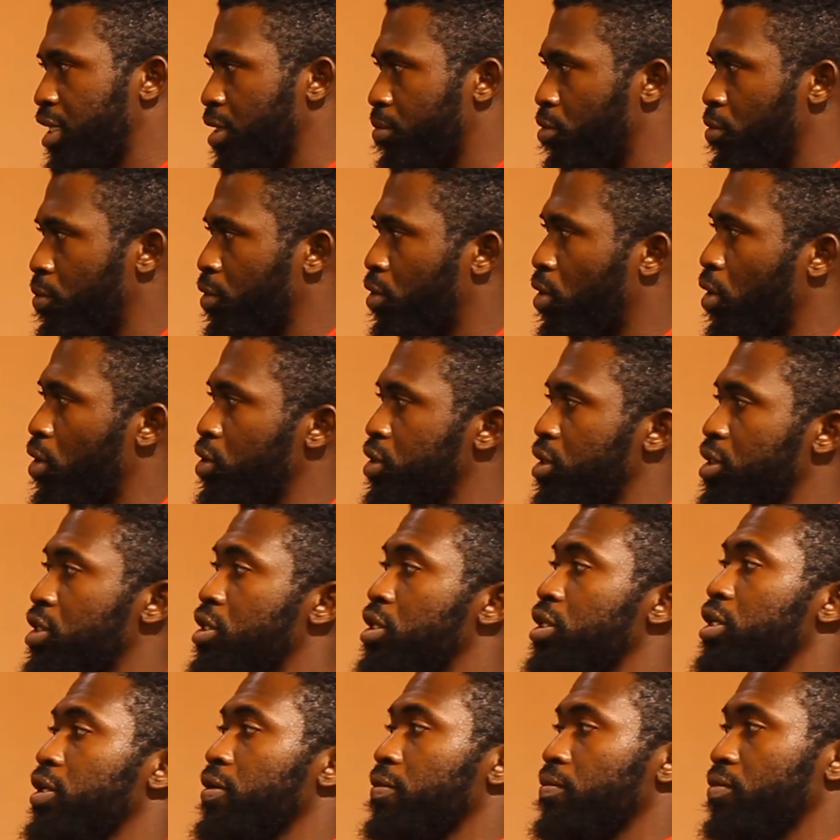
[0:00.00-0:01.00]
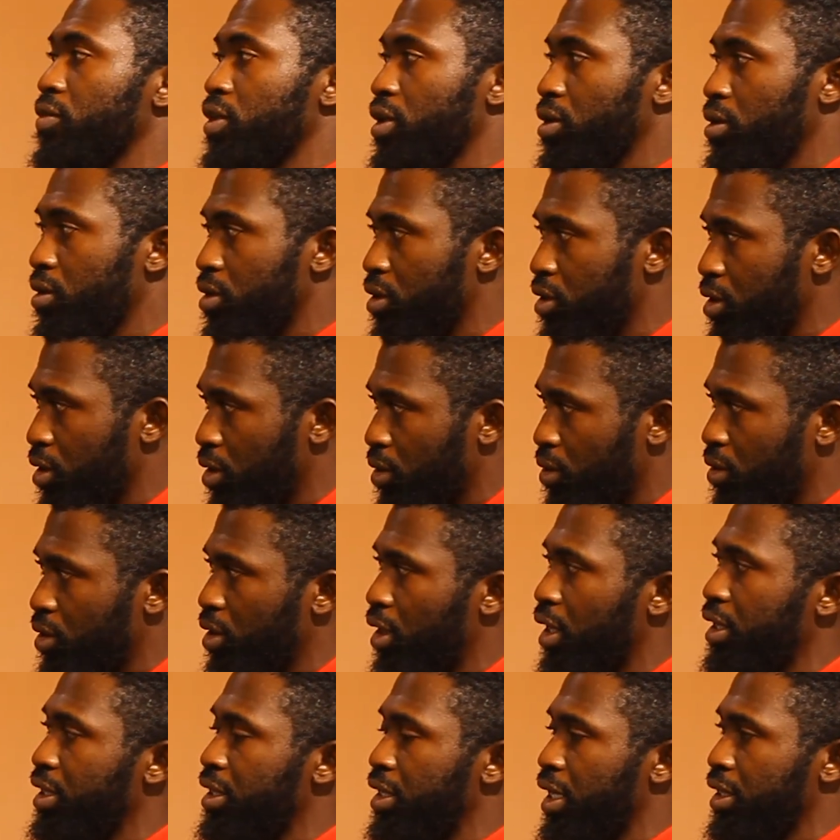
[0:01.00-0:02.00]
Because it is what we consume every
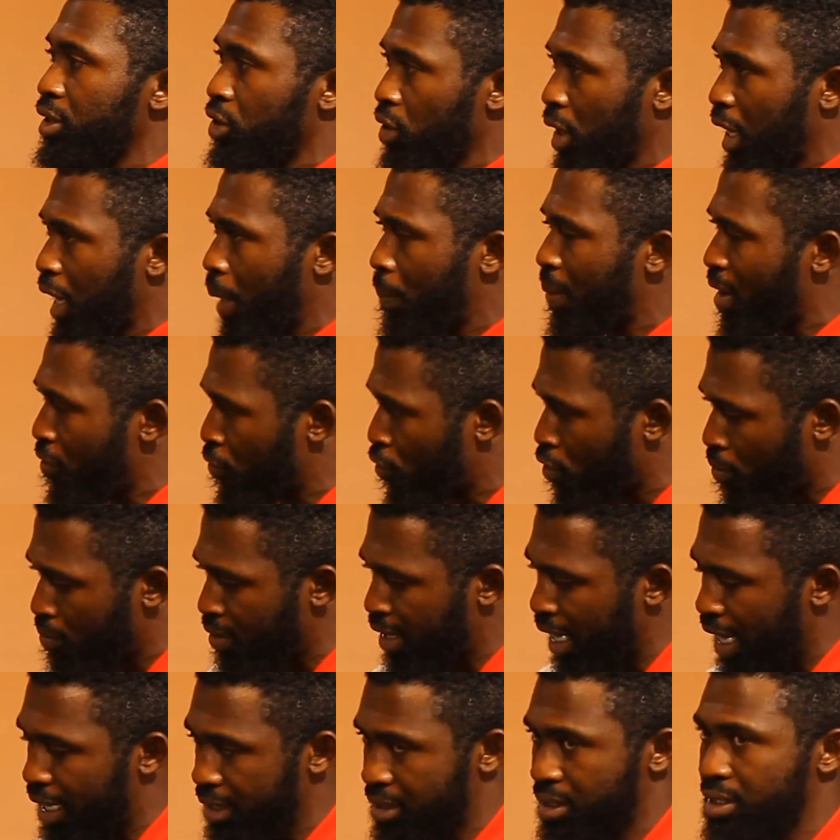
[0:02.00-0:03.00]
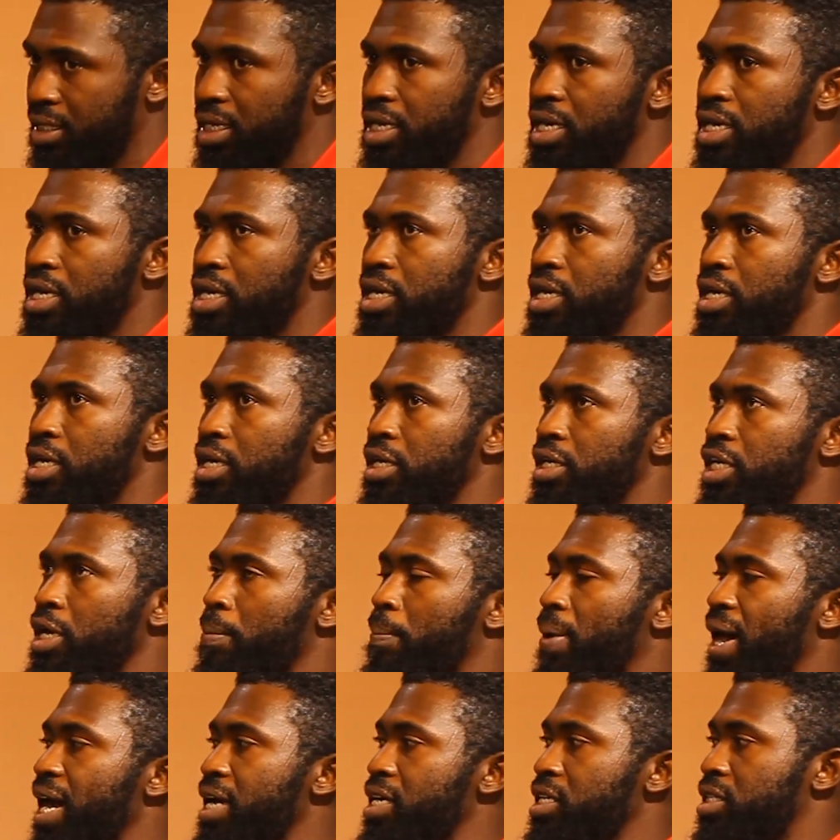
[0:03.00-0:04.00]
day. Apart from that, they
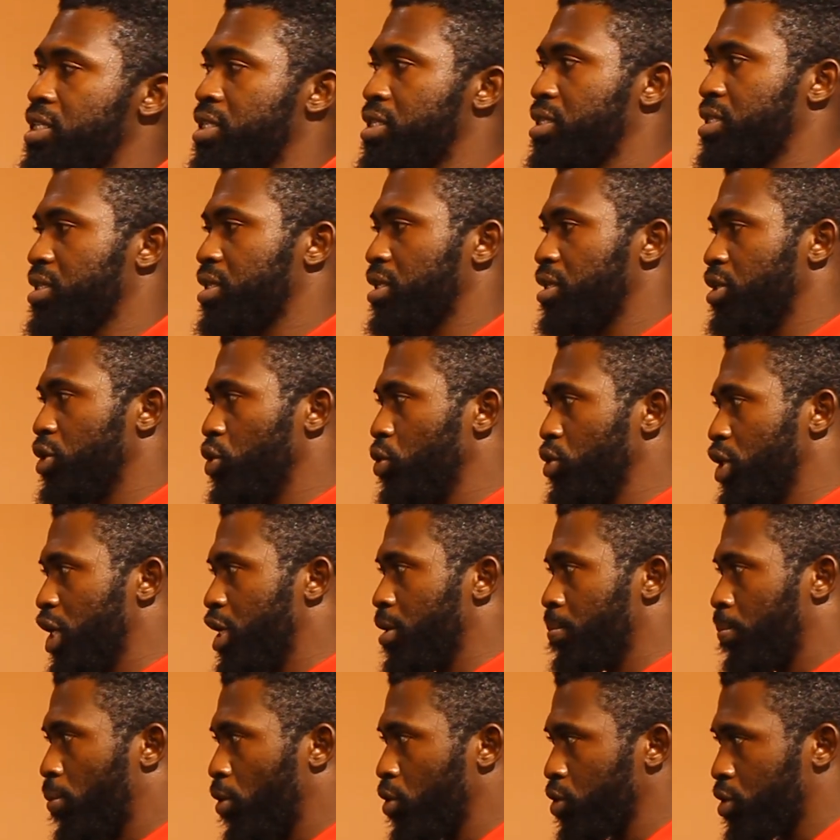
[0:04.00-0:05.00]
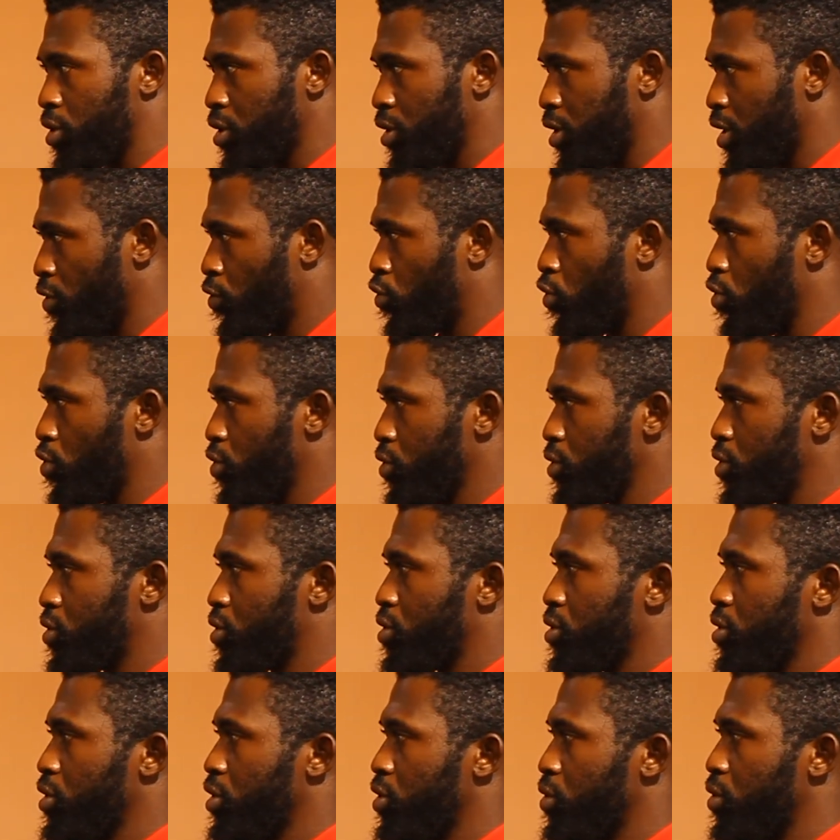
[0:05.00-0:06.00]
buy it, you know, they import the phones,
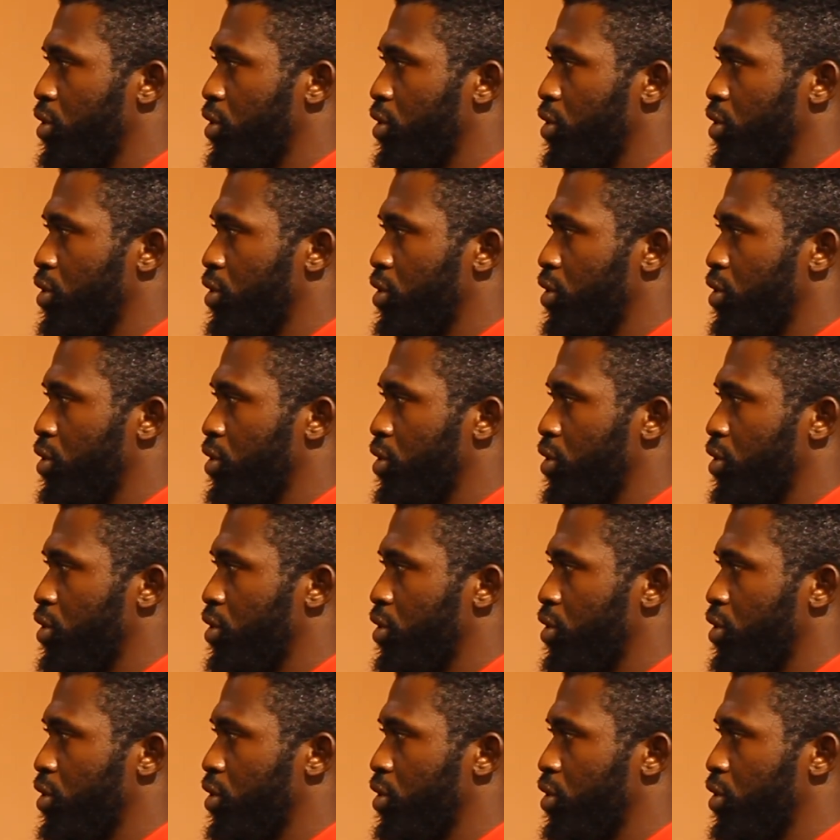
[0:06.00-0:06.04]
you know.